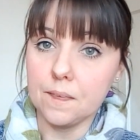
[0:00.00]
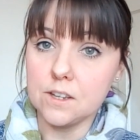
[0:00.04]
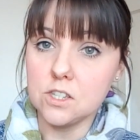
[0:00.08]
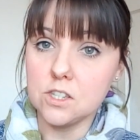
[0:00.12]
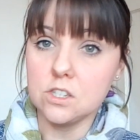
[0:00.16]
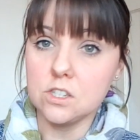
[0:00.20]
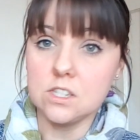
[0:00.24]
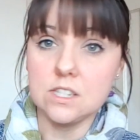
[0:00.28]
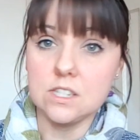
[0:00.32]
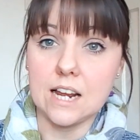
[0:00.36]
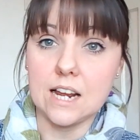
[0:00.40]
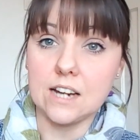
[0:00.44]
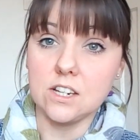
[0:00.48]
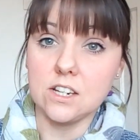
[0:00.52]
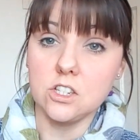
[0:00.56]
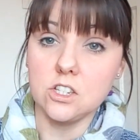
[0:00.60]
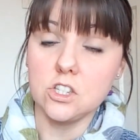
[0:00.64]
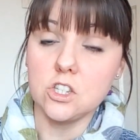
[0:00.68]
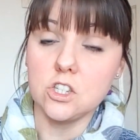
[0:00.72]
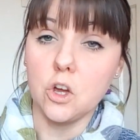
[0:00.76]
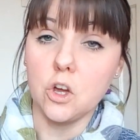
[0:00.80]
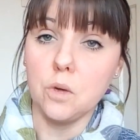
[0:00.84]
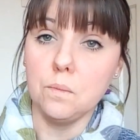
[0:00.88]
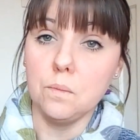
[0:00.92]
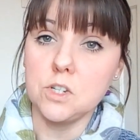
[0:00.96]
standard
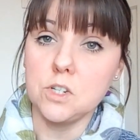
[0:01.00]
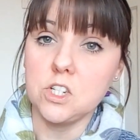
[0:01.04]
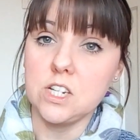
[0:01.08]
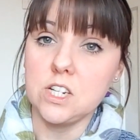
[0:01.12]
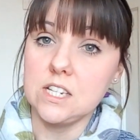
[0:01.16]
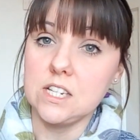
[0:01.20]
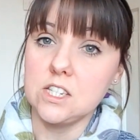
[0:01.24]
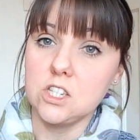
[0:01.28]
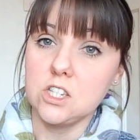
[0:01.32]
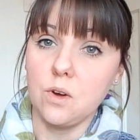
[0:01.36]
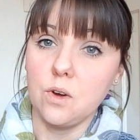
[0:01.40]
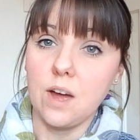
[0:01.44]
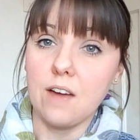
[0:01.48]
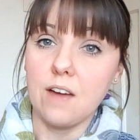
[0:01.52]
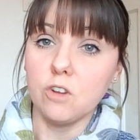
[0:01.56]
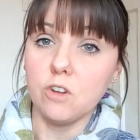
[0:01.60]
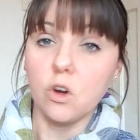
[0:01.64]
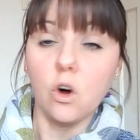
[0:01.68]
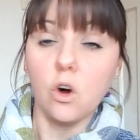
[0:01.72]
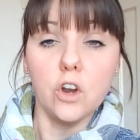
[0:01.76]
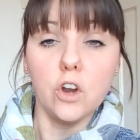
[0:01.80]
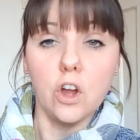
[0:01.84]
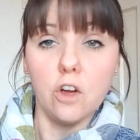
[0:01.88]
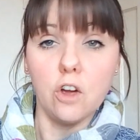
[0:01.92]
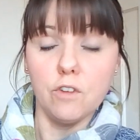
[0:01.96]
sewing machine, so I haven't
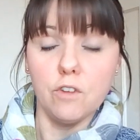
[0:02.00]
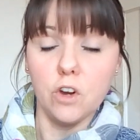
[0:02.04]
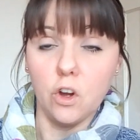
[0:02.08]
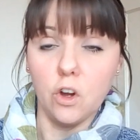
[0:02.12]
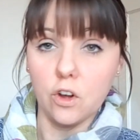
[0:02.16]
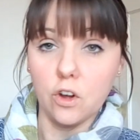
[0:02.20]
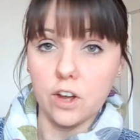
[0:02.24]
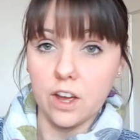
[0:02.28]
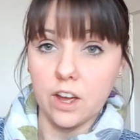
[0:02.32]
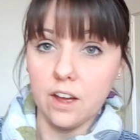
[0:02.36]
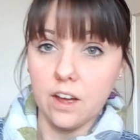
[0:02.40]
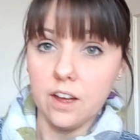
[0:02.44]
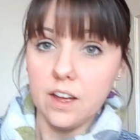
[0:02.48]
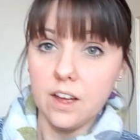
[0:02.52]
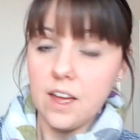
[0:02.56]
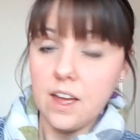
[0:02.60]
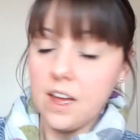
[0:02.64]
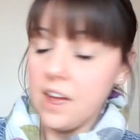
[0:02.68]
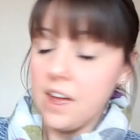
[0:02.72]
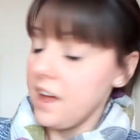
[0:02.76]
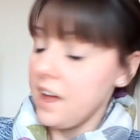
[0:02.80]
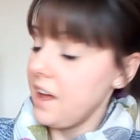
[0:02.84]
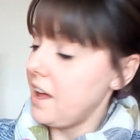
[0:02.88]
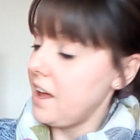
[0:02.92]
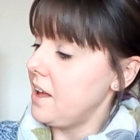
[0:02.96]
got an overlocker,
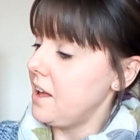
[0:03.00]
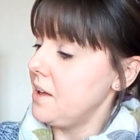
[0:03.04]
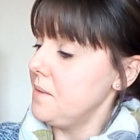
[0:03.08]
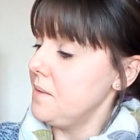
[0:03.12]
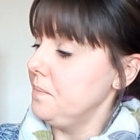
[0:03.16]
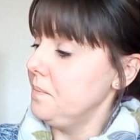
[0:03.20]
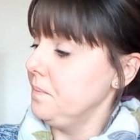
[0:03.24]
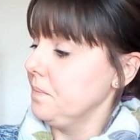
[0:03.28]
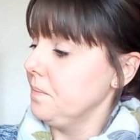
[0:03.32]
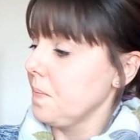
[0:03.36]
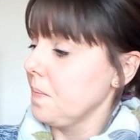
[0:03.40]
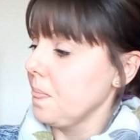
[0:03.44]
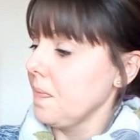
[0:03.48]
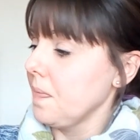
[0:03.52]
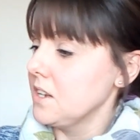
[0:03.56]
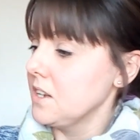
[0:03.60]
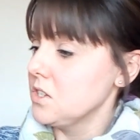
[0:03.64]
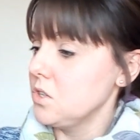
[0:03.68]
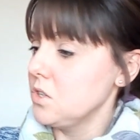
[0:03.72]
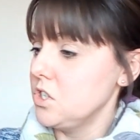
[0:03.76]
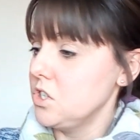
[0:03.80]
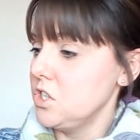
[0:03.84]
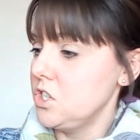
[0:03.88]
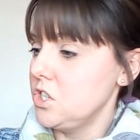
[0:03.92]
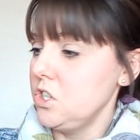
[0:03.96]

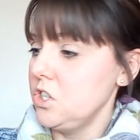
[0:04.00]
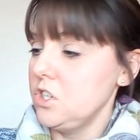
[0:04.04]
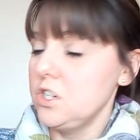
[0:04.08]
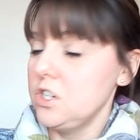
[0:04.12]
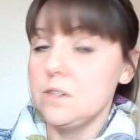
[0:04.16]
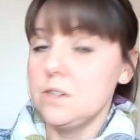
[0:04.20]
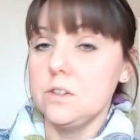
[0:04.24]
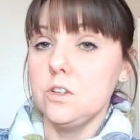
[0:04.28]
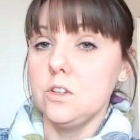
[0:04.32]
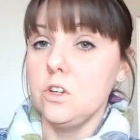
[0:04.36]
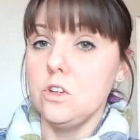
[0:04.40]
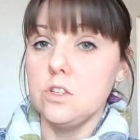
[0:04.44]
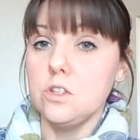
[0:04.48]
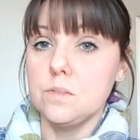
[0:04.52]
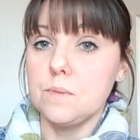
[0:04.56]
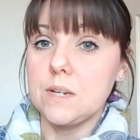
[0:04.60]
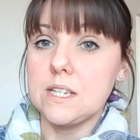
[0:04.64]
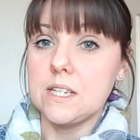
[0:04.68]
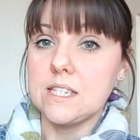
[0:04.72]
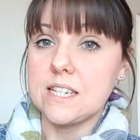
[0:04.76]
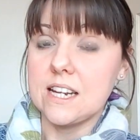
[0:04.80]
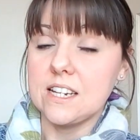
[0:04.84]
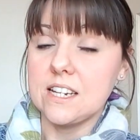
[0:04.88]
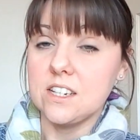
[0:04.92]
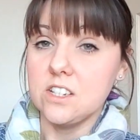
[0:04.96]
so I just use my
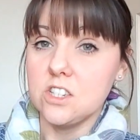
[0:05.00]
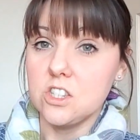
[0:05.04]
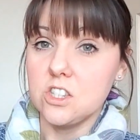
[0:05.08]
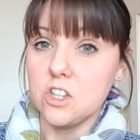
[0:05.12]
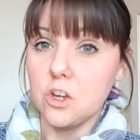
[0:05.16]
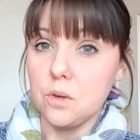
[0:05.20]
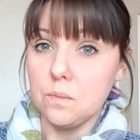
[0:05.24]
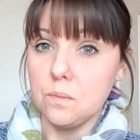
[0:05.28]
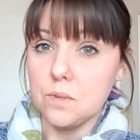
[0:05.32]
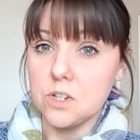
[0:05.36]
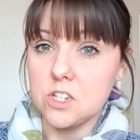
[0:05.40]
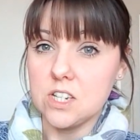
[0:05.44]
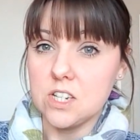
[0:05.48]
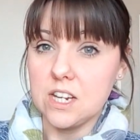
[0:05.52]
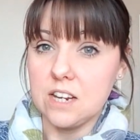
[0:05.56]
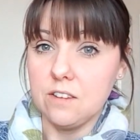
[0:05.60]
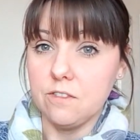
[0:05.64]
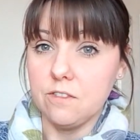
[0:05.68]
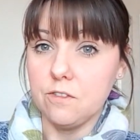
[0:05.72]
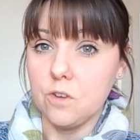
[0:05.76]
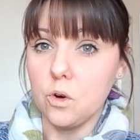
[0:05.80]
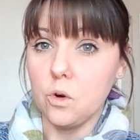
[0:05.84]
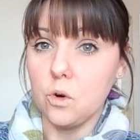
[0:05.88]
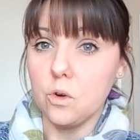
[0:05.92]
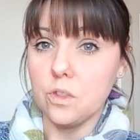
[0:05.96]
standard sewing machine
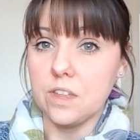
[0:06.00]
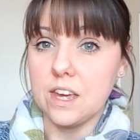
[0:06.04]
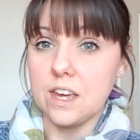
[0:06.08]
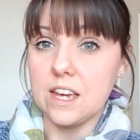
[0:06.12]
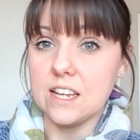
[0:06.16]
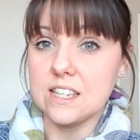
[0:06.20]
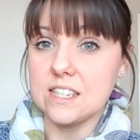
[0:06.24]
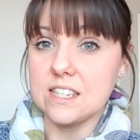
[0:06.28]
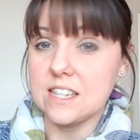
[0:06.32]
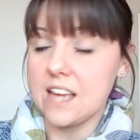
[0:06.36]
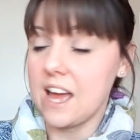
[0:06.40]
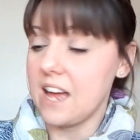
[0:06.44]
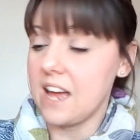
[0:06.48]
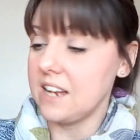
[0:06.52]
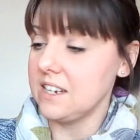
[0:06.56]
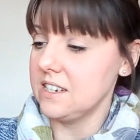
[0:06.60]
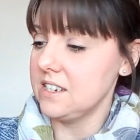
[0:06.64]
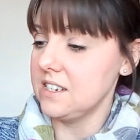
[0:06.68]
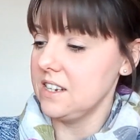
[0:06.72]
for this, and